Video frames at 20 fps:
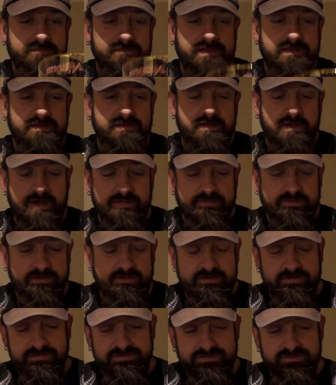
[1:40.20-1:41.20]
they did not, and
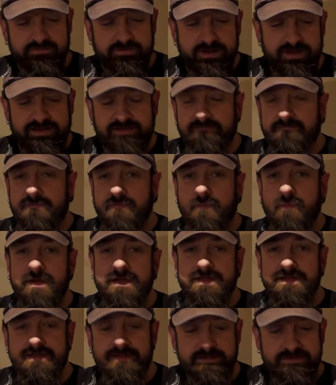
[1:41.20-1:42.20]
they usually do not give them
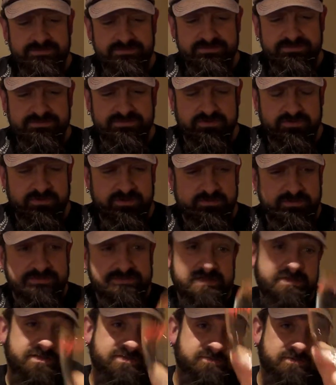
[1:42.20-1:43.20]
away. So anyways,
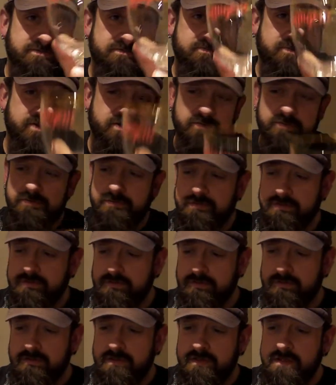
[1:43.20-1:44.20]
I got this one. Pretty cool.
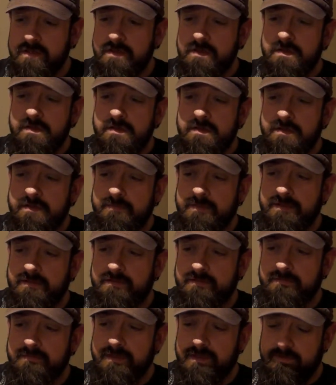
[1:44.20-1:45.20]

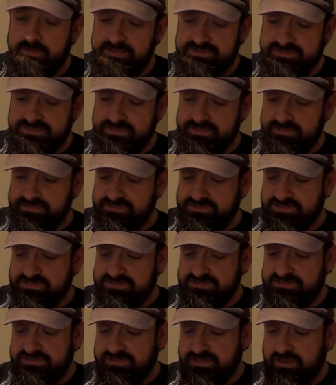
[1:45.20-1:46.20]
Anyways, cheers. This
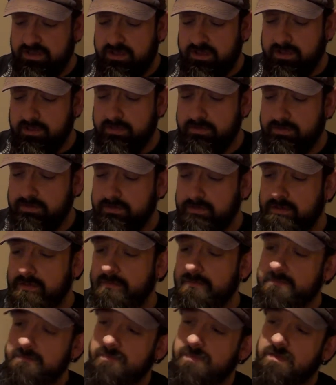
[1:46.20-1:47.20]
is, like
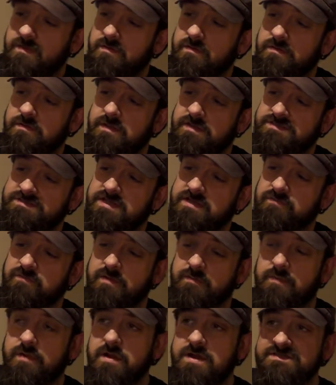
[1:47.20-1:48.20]
I said,
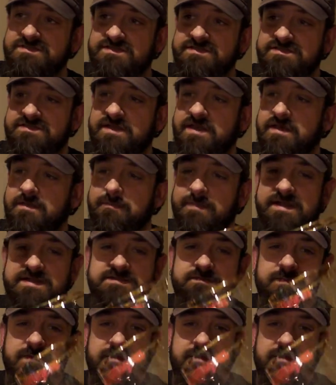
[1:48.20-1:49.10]
Grimross is Ben's